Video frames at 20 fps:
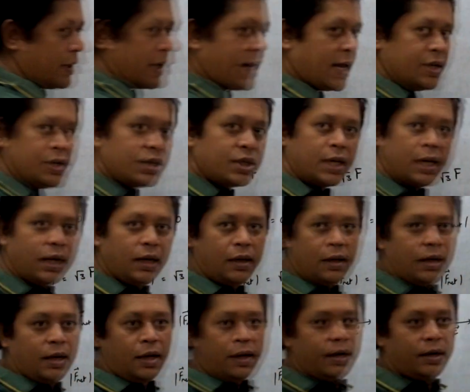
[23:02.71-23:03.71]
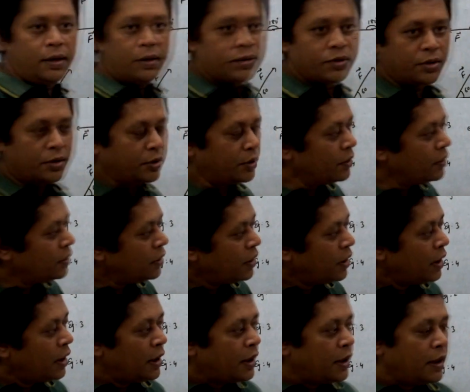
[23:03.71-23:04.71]
Cancel. So
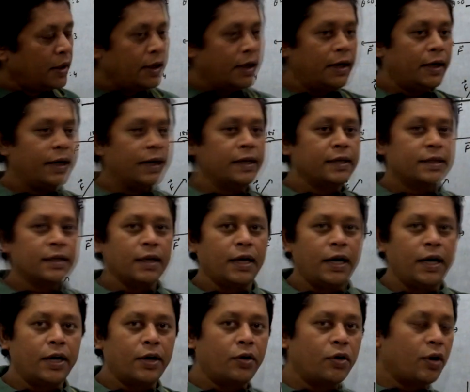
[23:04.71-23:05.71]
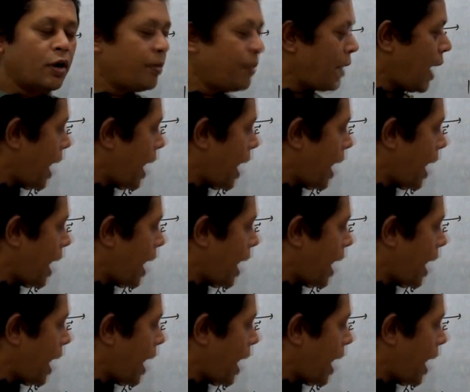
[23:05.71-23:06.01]
it is under root of